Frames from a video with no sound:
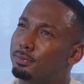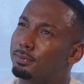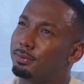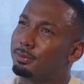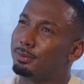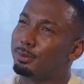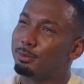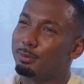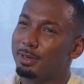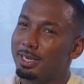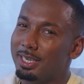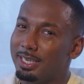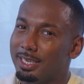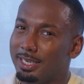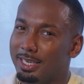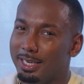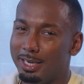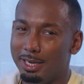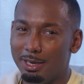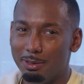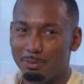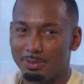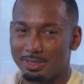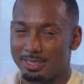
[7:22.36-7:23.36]
What
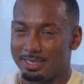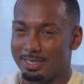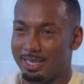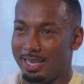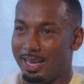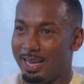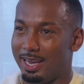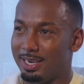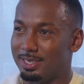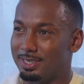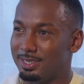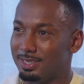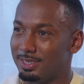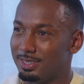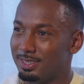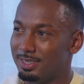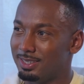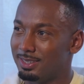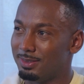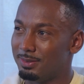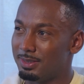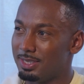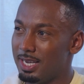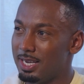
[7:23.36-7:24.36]
year was that?
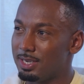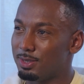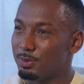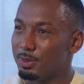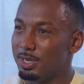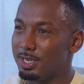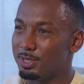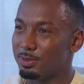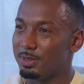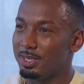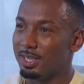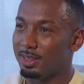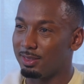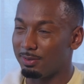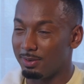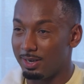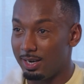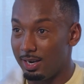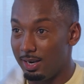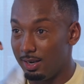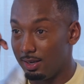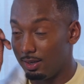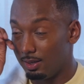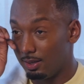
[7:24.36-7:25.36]
Was that
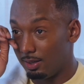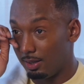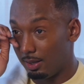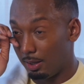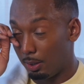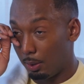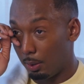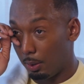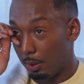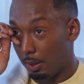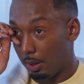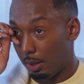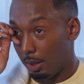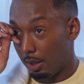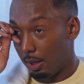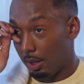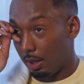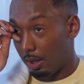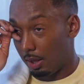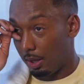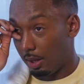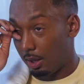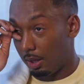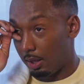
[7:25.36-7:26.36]
2023?
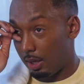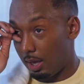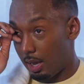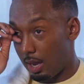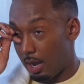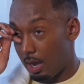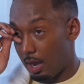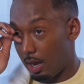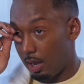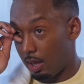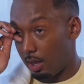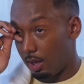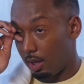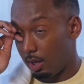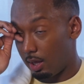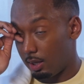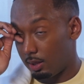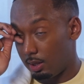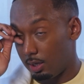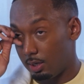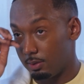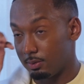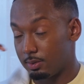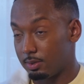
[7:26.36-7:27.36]
Yeah, I
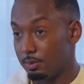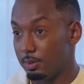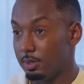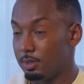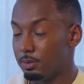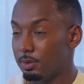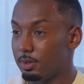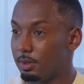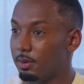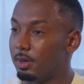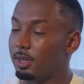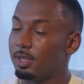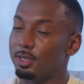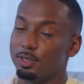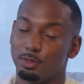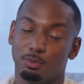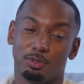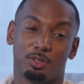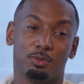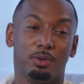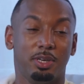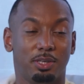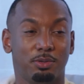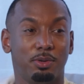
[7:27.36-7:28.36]
think it was 2023. It
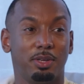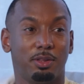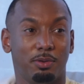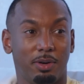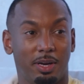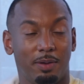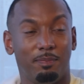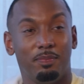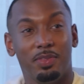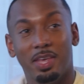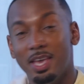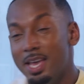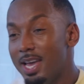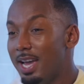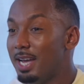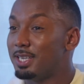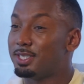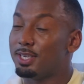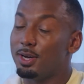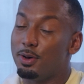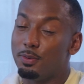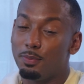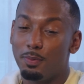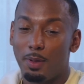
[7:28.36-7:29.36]
was 2023. And
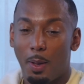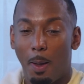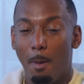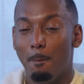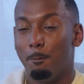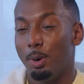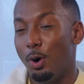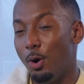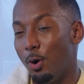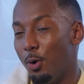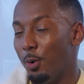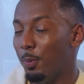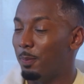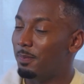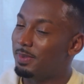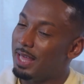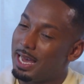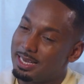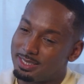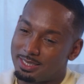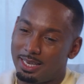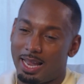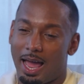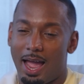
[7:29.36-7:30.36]
so, boom,
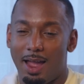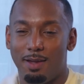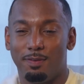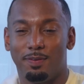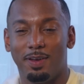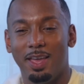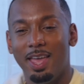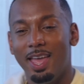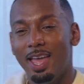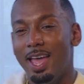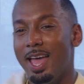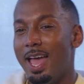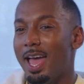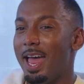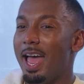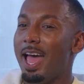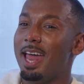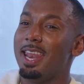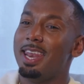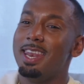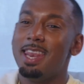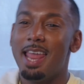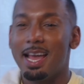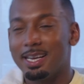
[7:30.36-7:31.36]
that's life.
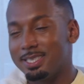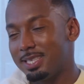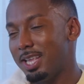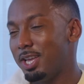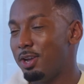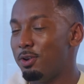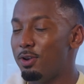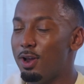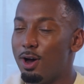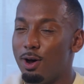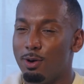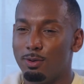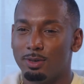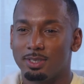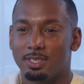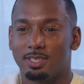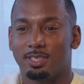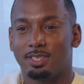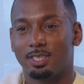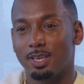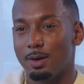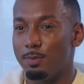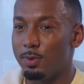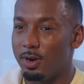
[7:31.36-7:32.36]
Next thing you know,
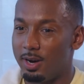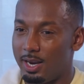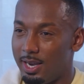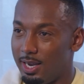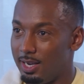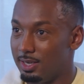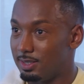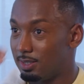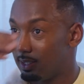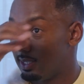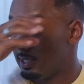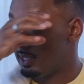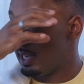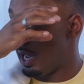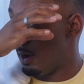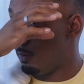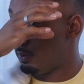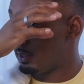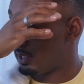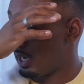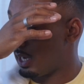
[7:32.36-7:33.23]
summer hits because that was